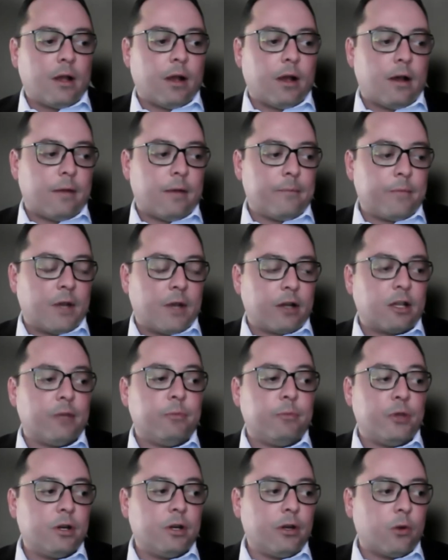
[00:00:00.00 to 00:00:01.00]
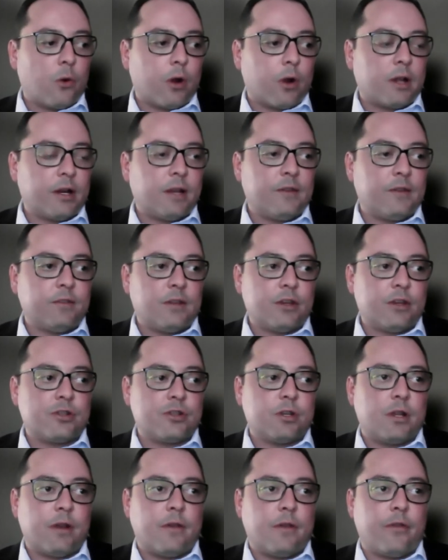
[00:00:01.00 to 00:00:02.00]
um, a community
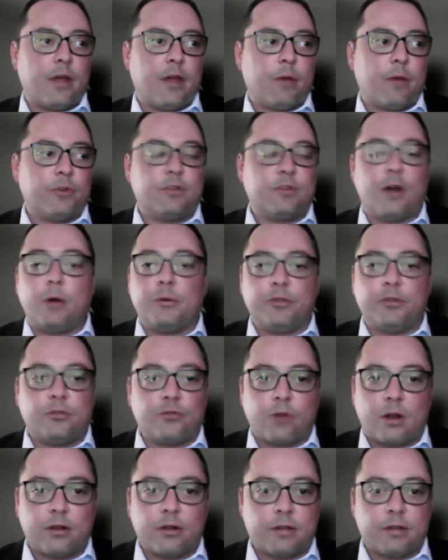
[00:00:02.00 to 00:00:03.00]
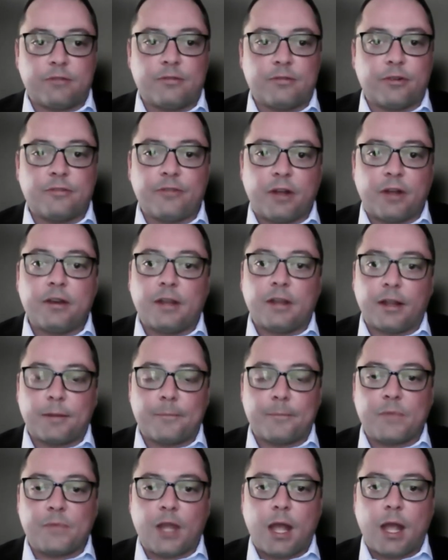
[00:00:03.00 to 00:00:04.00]
organization that was always struggling for
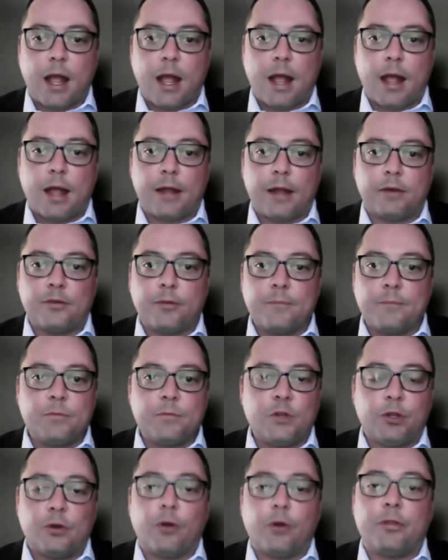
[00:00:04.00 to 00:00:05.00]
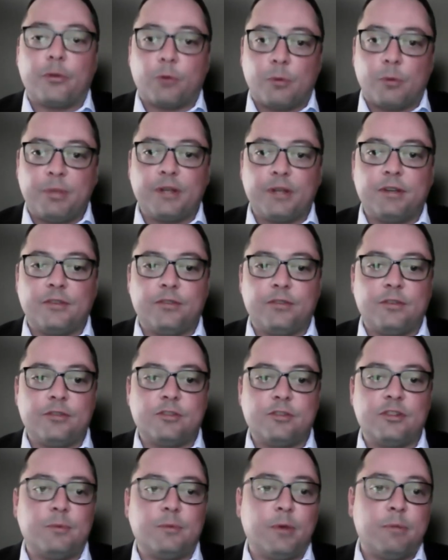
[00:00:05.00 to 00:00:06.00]
funding and you know there were big
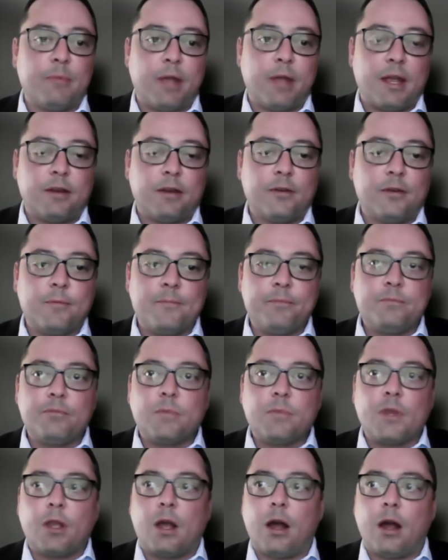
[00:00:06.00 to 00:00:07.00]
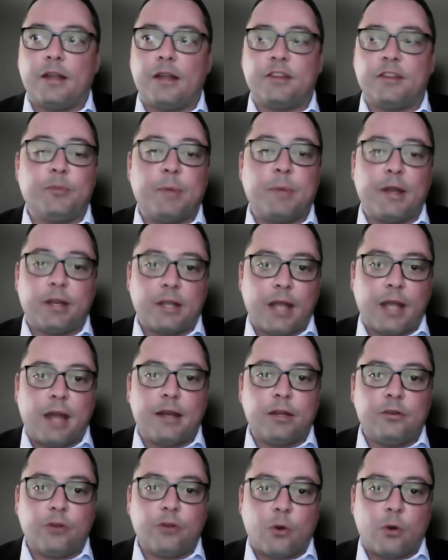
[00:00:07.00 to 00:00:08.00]
decisions to be made uh, in spending
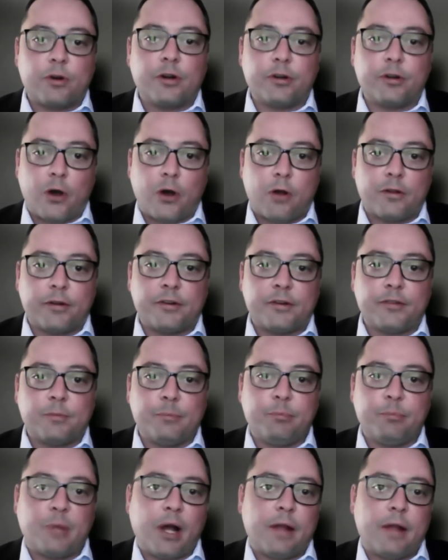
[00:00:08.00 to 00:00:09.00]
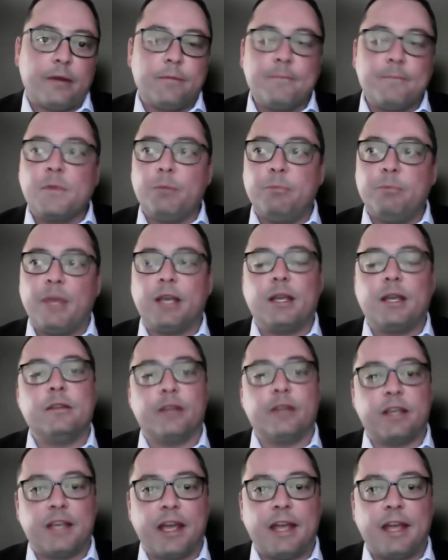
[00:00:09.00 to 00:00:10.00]
any donor dollars but
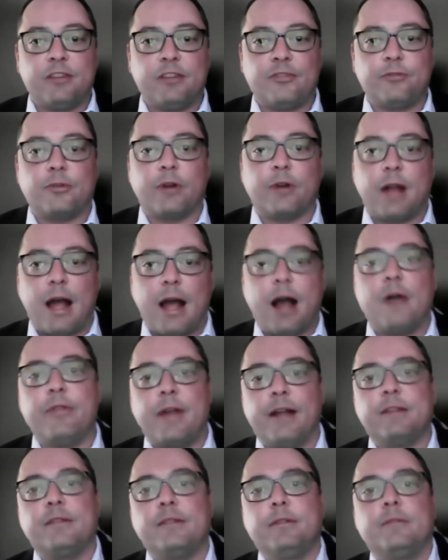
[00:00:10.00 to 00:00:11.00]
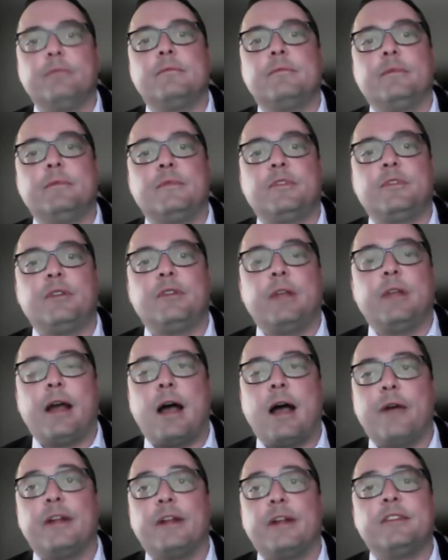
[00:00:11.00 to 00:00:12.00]
making the case for how that
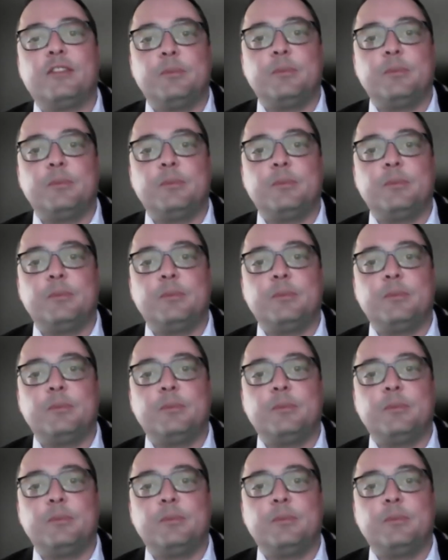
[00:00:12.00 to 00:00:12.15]
how that